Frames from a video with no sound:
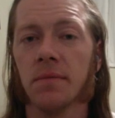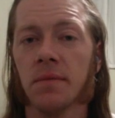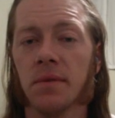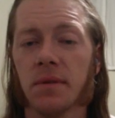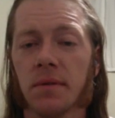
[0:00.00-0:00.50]

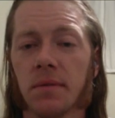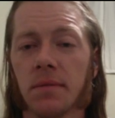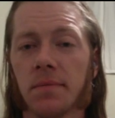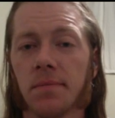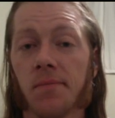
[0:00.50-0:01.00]

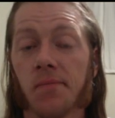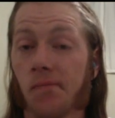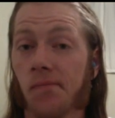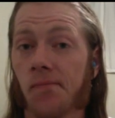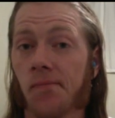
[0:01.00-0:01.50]

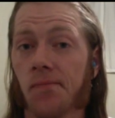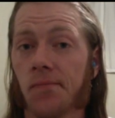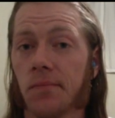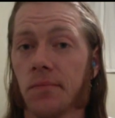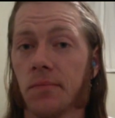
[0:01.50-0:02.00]

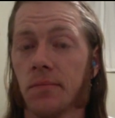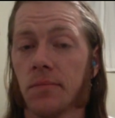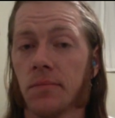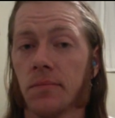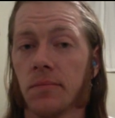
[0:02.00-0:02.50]

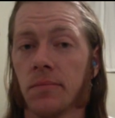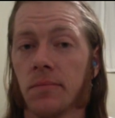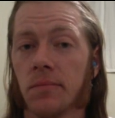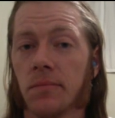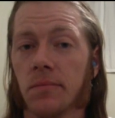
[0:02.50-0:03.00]

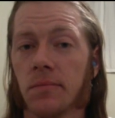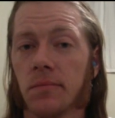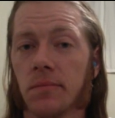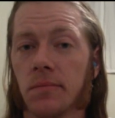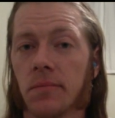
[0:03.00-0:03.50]

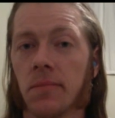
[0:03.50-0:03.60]
The person shown says nothing.